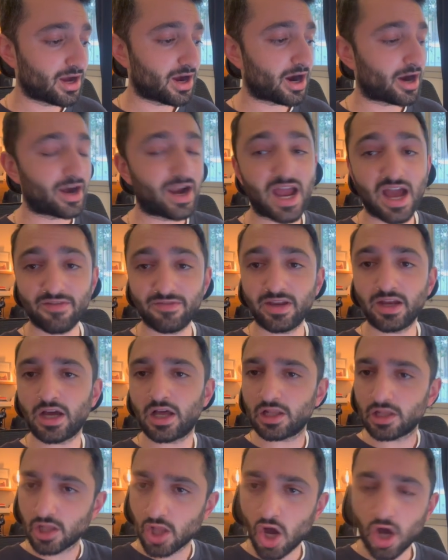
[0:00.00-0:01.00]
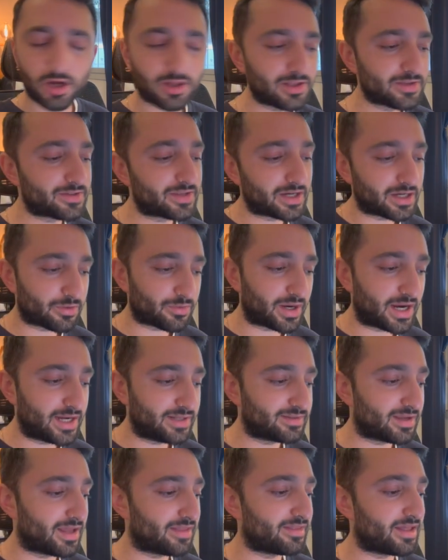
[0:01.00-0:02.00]
are having a long listening
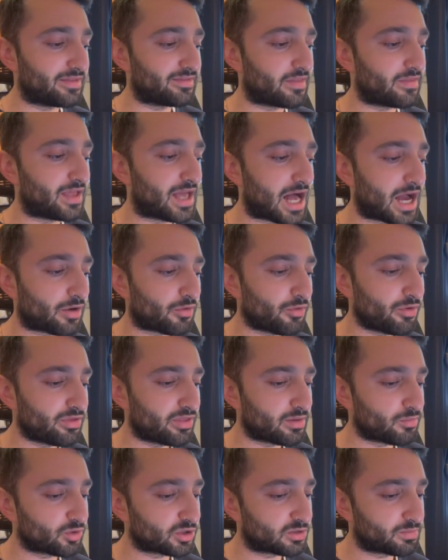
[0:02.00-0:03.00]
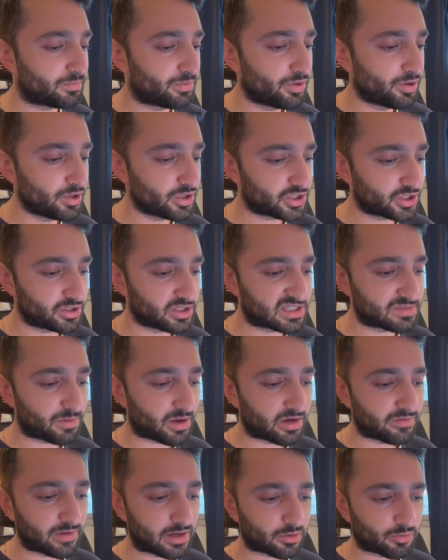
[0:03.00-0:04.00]
rate, and then that the algorithm would push the
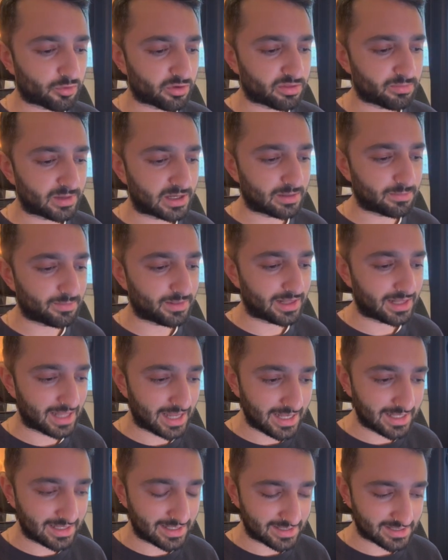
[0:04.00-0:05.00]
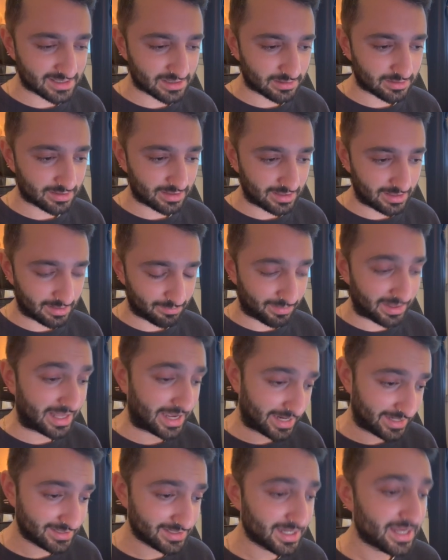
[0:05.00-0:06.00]
Spotify algorithmic playlist
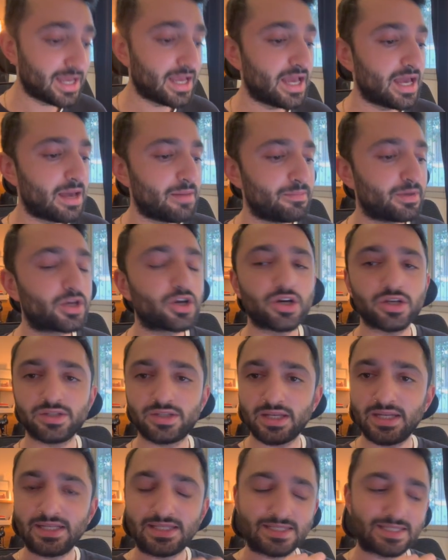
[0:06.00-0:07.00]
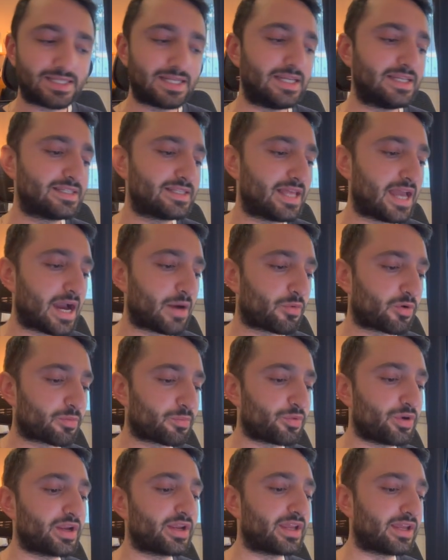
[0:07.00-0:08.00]
plays because it sees that we're
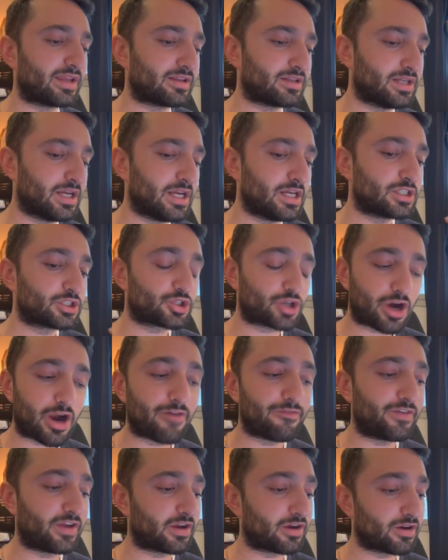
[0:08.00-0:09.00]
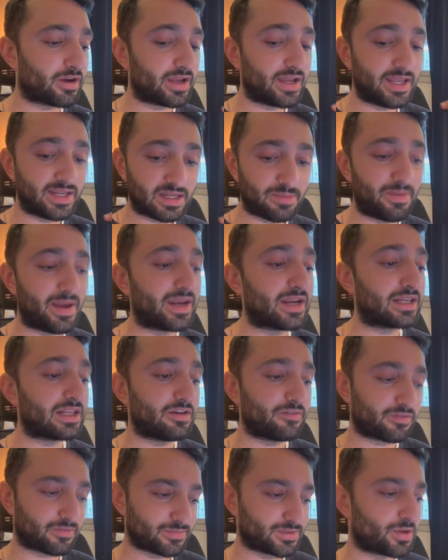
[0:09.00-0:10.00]
bringing traffic
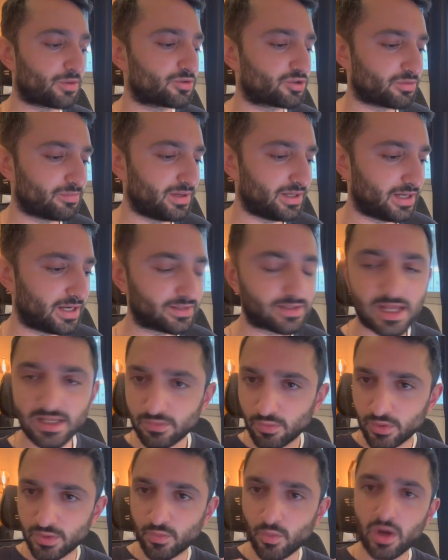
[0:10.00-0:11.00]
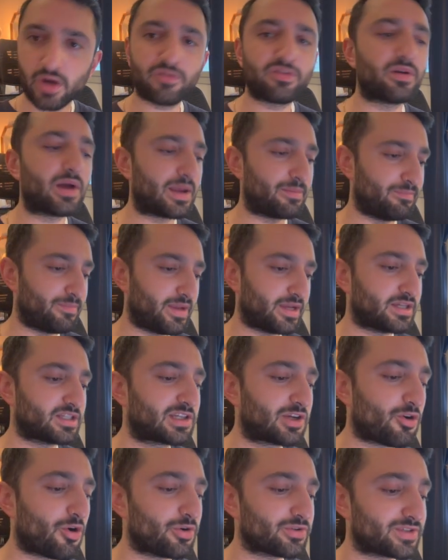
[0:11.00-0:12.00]
independently from social media. That's one of the
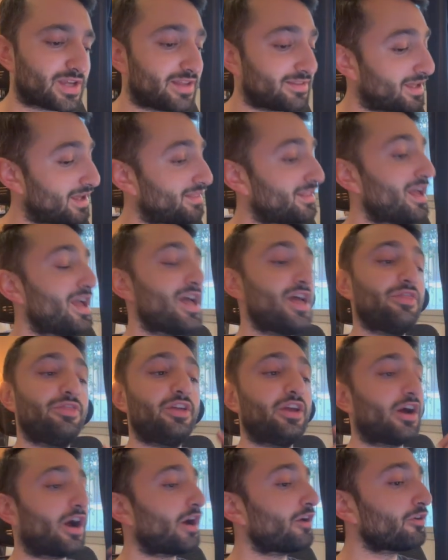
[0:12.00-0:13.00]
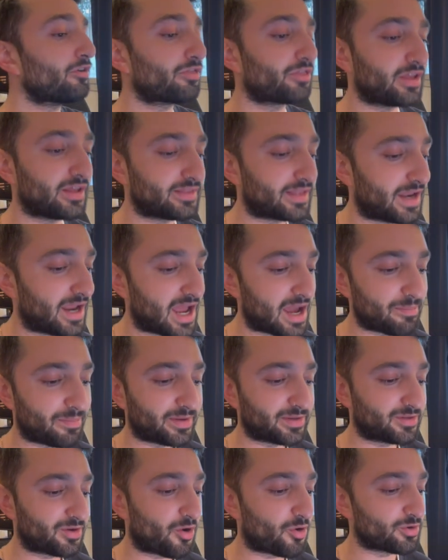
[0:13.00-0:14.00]
biggest goals. And then the other thing that
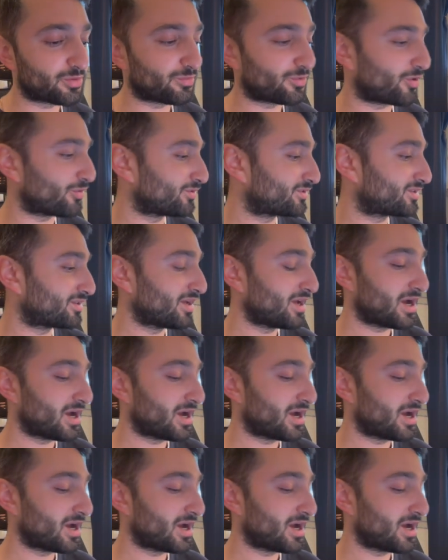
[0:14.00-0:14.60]
happened almost